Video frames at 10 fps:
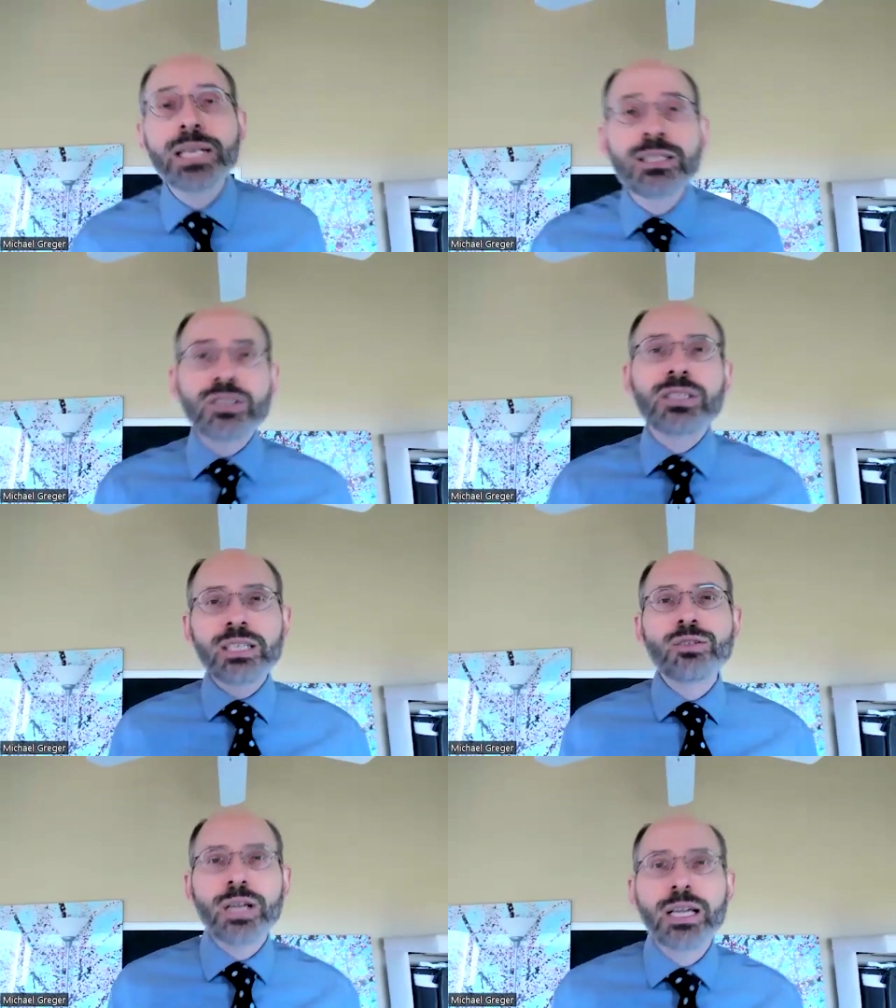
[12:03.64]
just
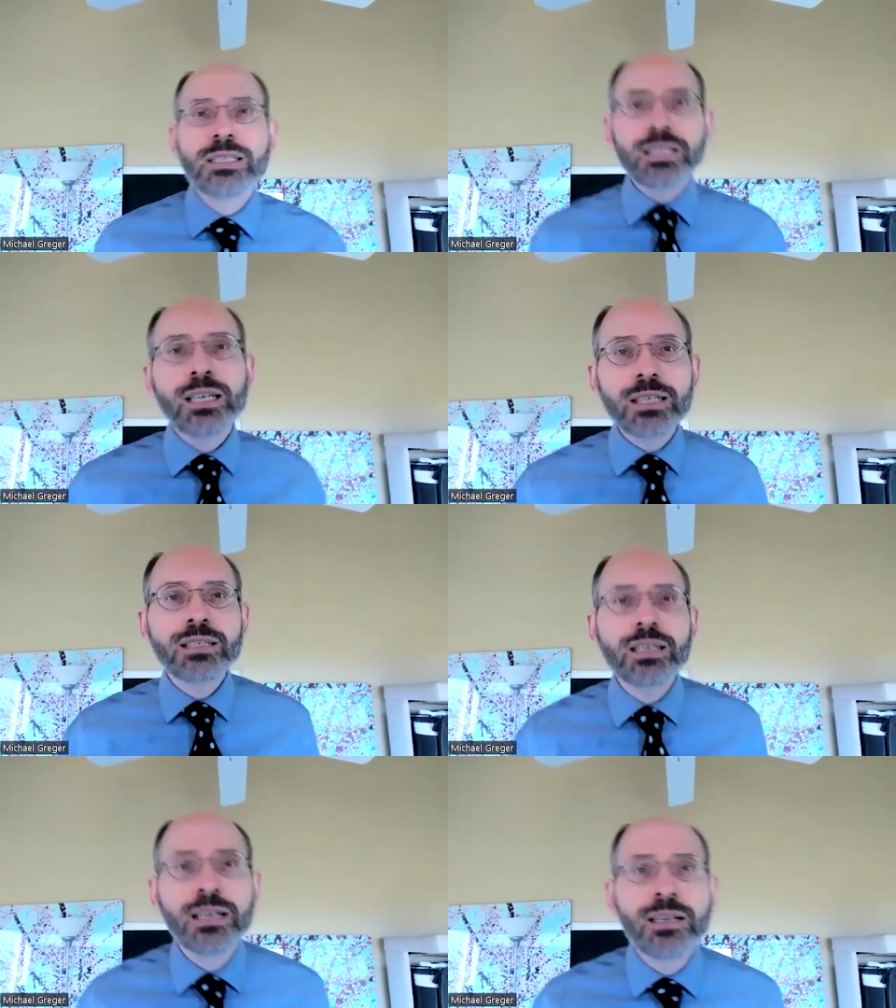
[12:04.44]
interesting
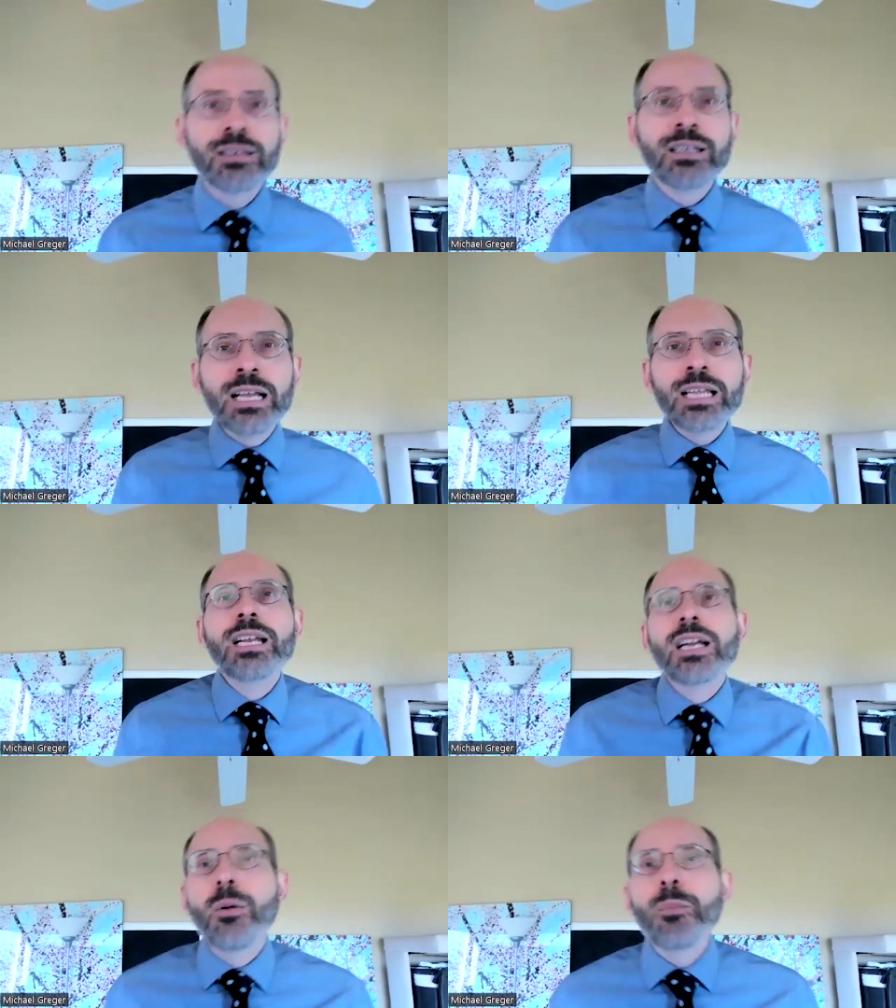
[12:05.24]
to,
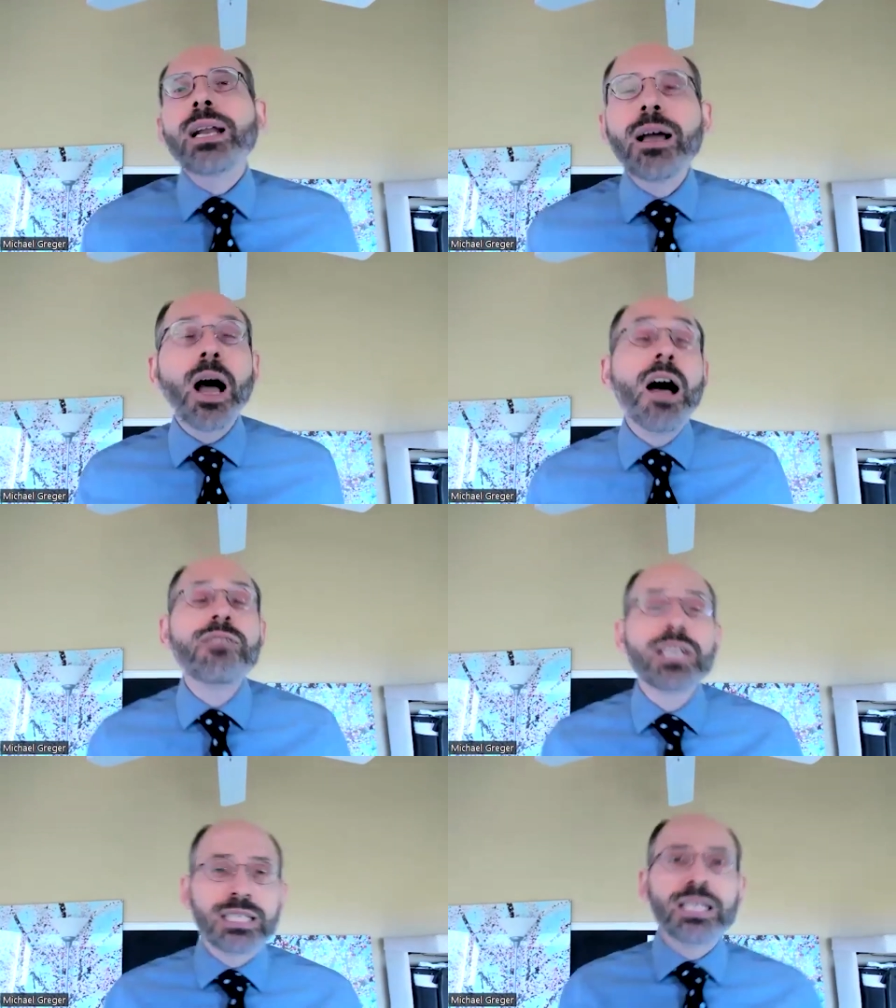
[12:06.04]
but
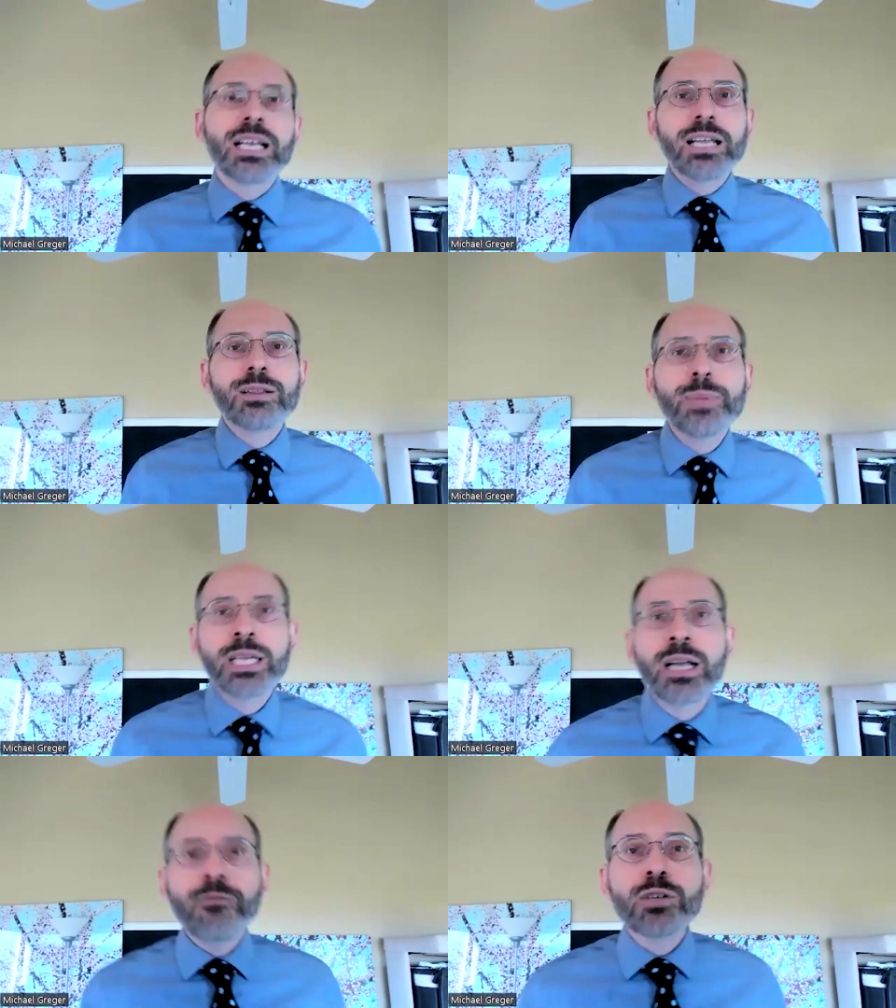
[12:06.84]
obviously the media
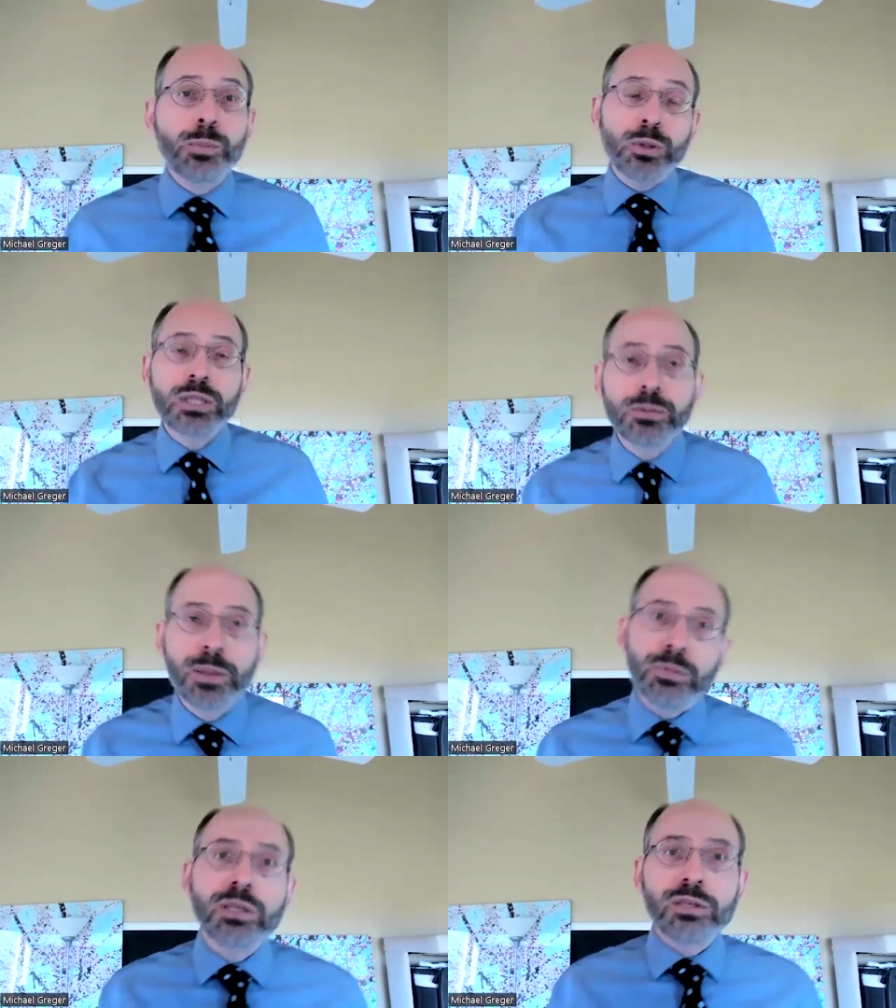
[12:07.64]
coverage pushes people
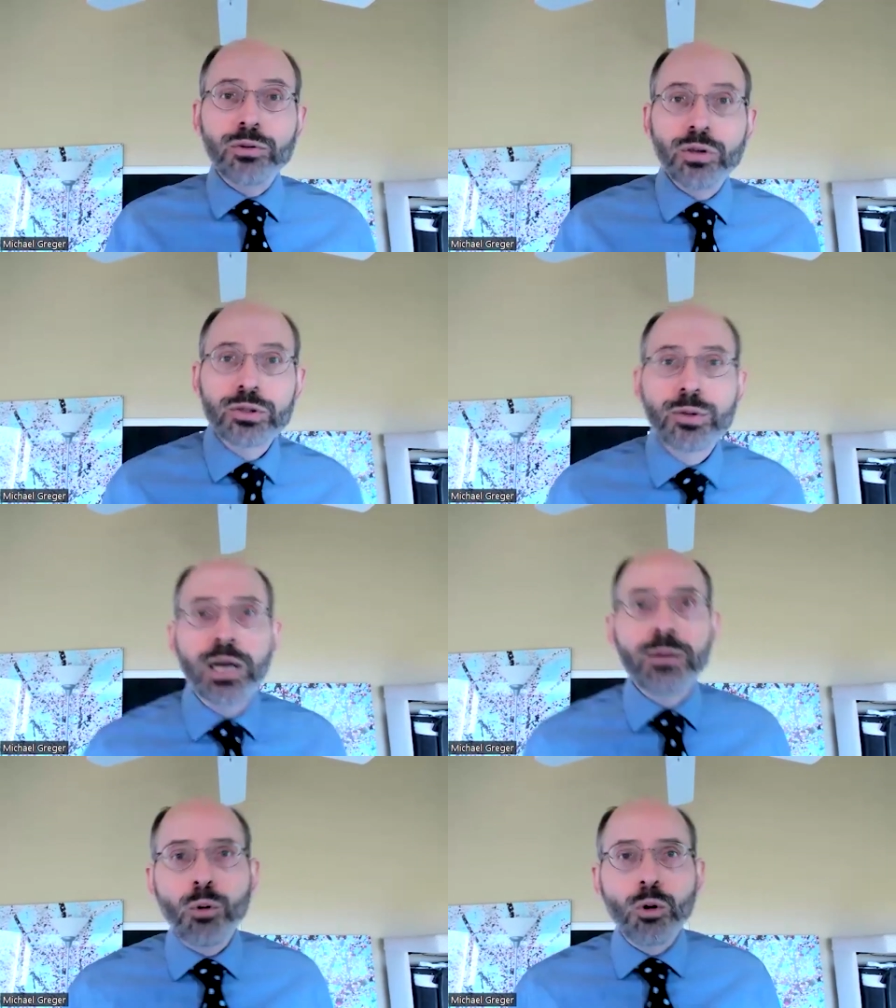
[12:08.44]
to do those kind of
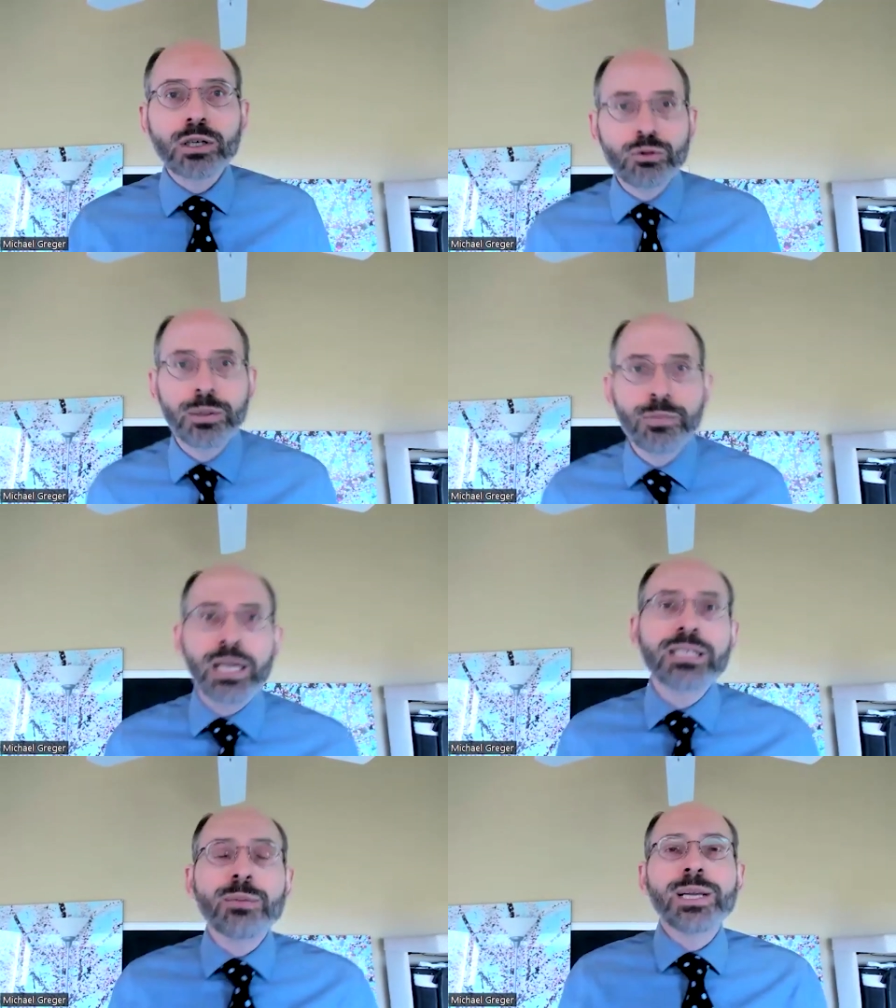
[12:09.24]
more extreme things. It'd
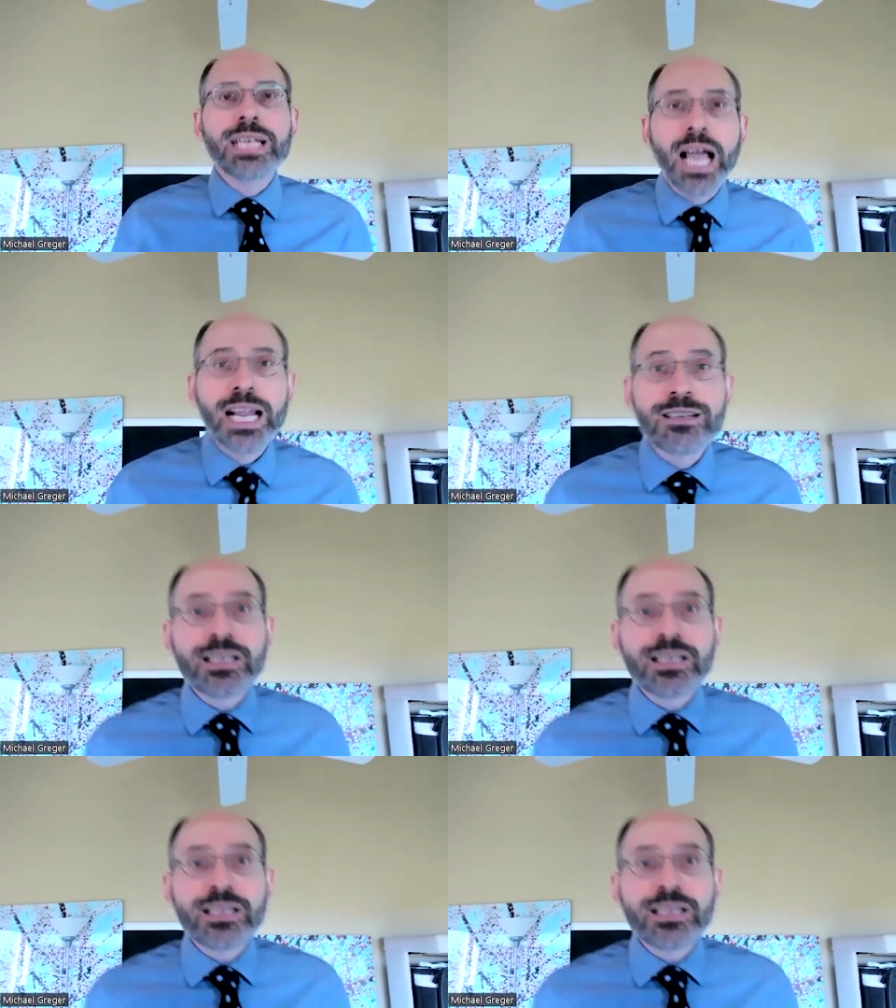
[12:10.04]
be nice.